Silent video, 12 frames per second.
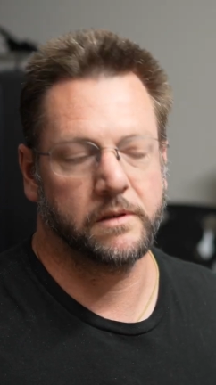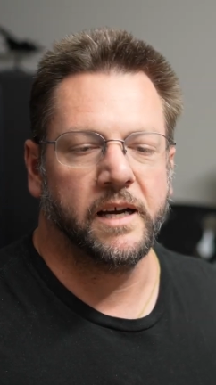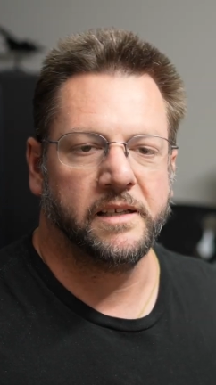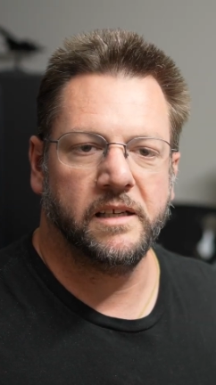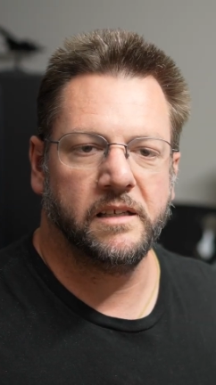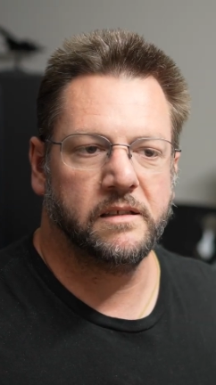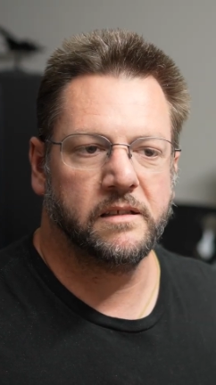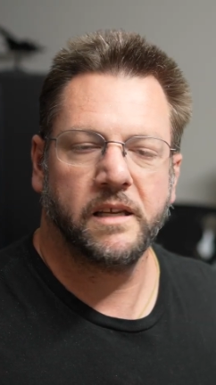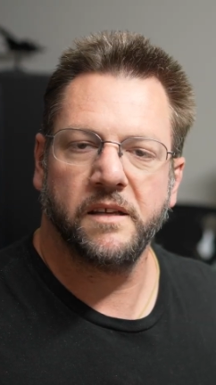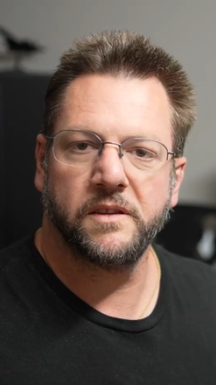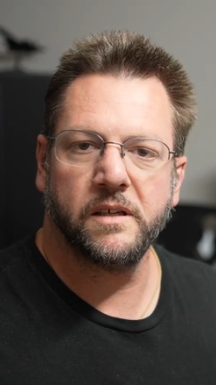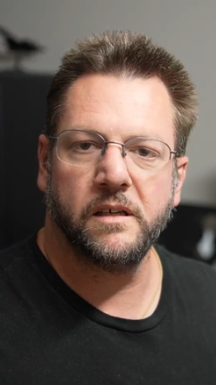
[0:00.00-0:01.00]
I didn't
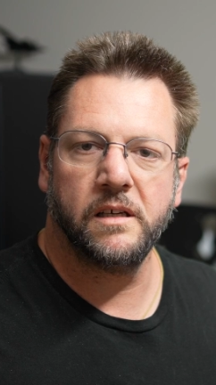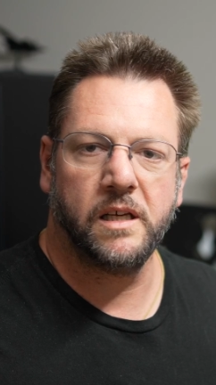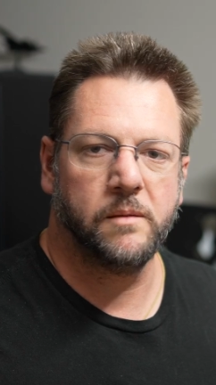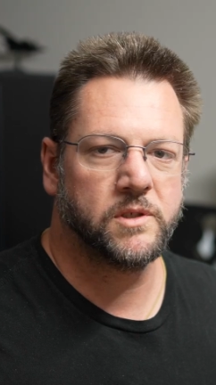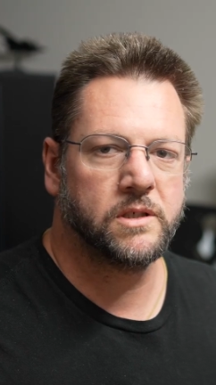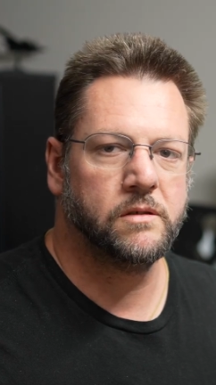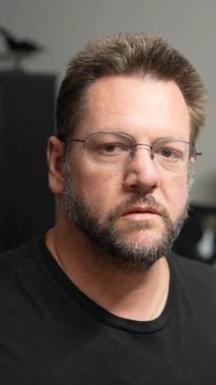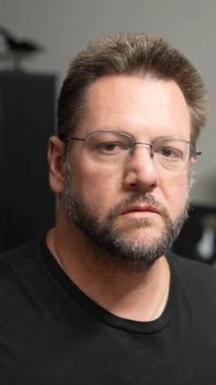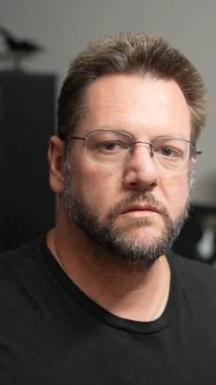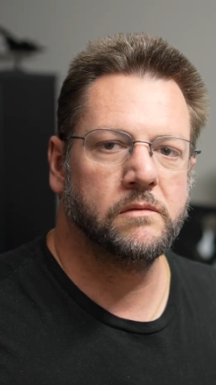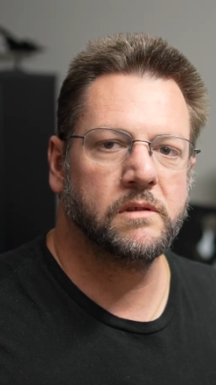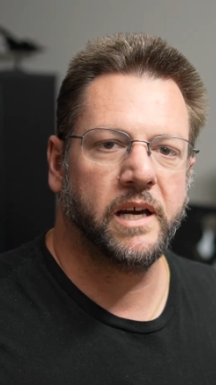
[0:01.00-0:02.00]
get the
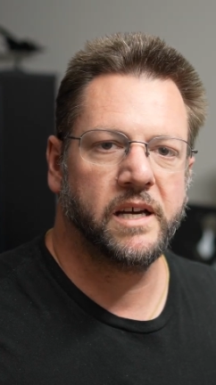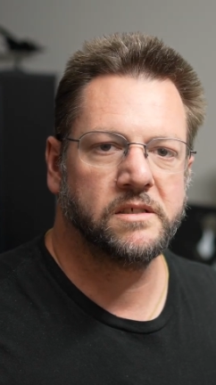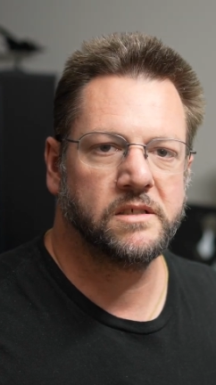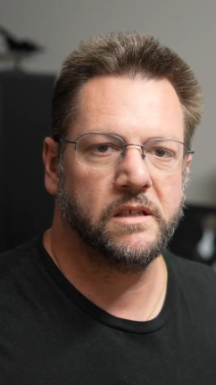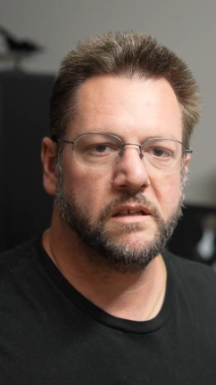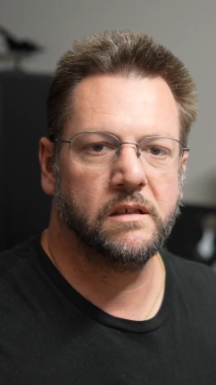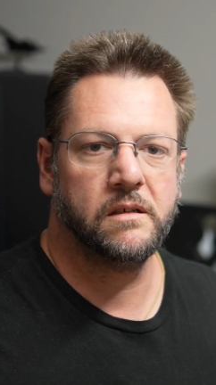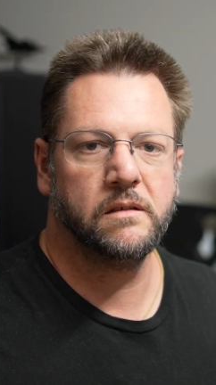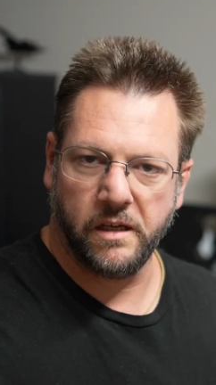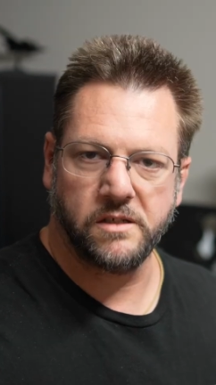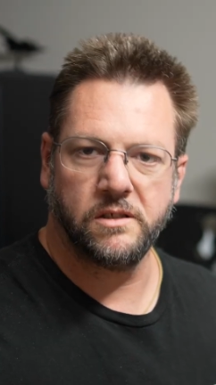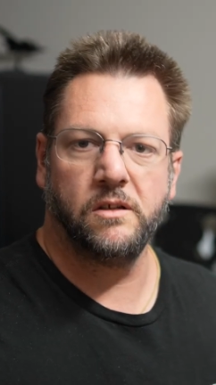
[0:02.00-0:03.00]
M2 last year.
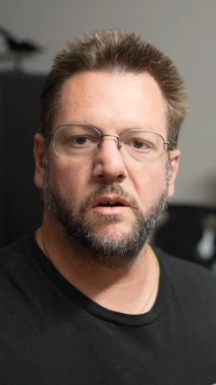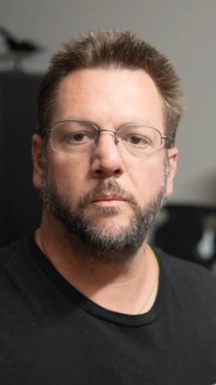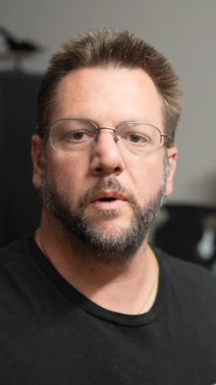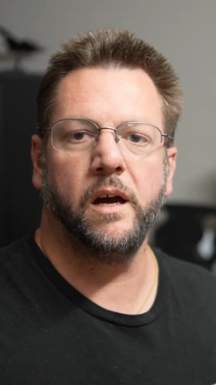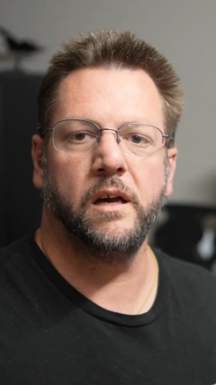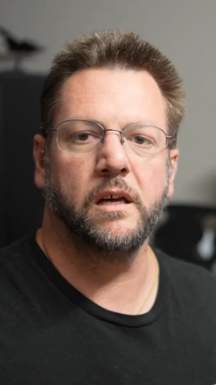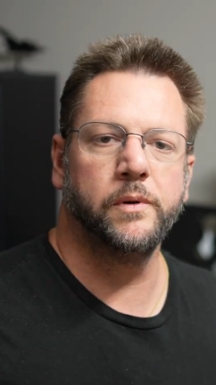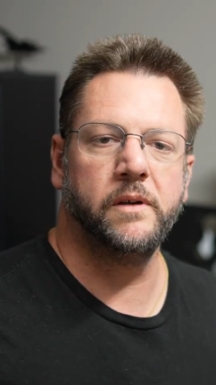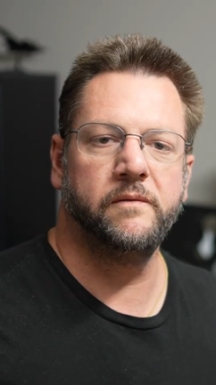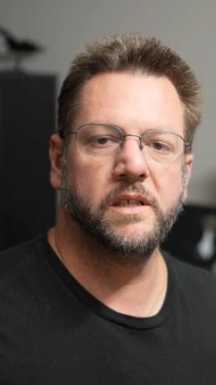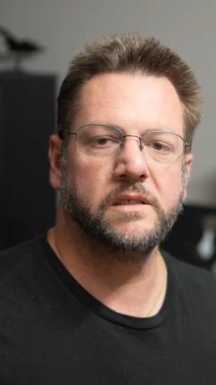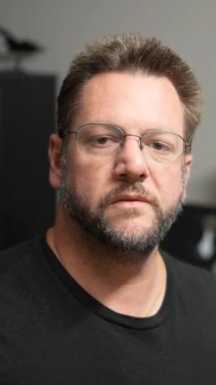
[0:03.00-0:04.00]
As you know by
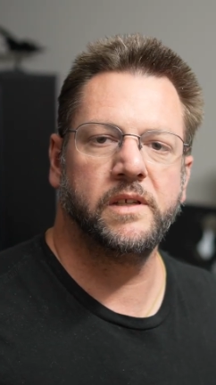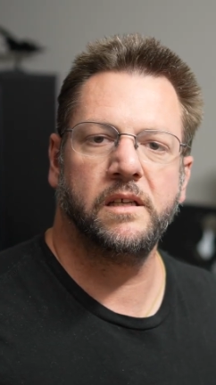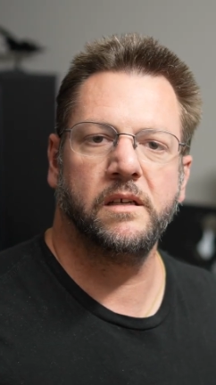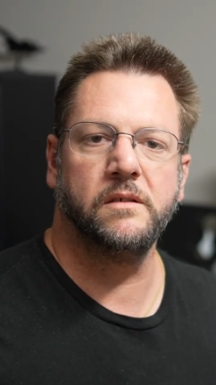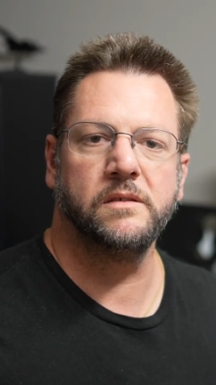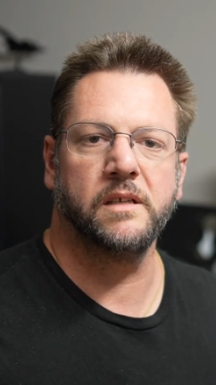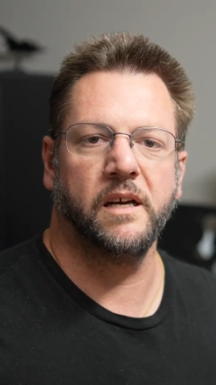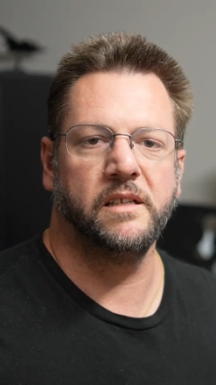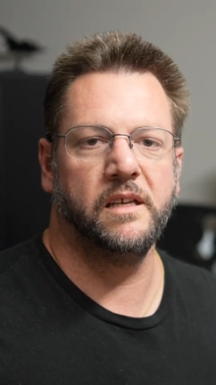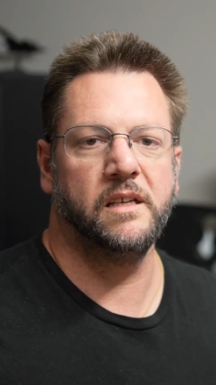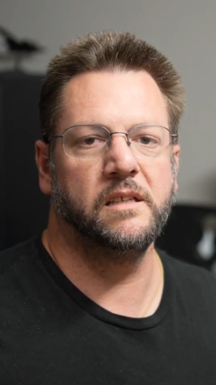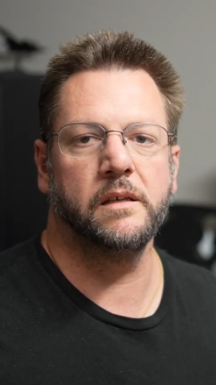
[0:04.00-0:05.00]
previous videos, I did